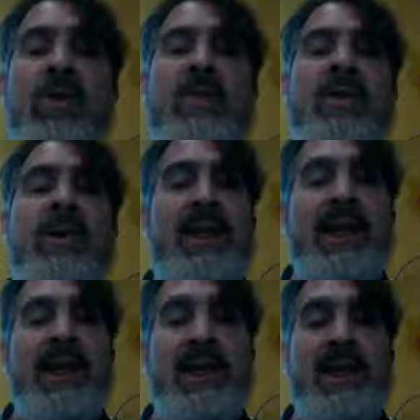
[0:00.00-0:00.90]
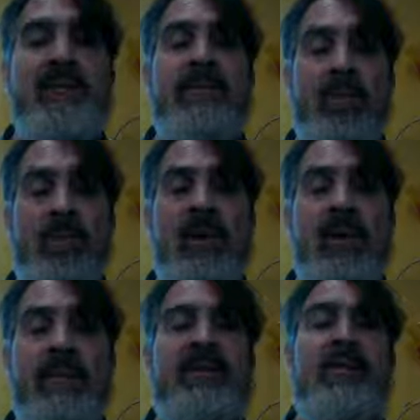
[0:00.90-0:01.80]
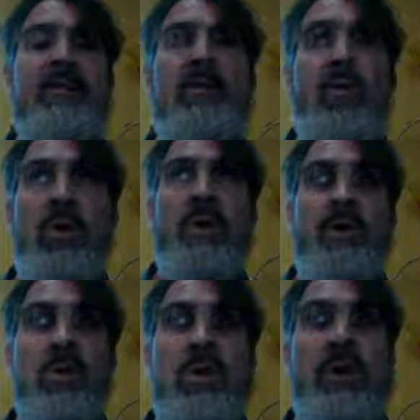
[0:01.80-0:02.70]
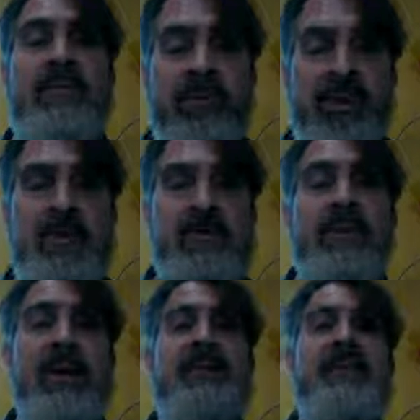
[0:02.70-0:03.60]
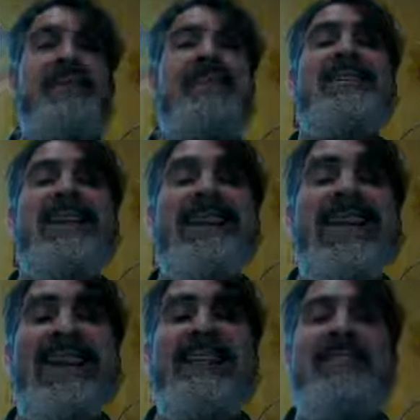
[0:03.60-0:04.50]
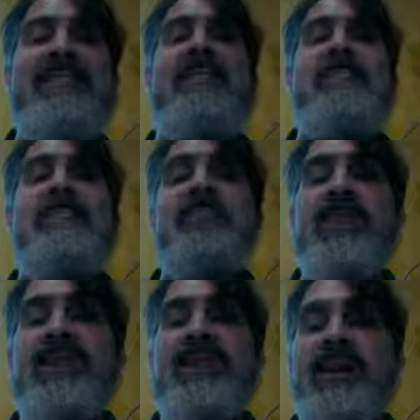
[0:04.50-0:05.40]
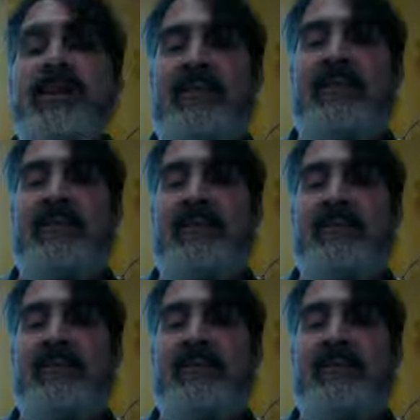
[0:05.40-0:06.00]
they are in the wood. So the wood is going to float because it's less dense.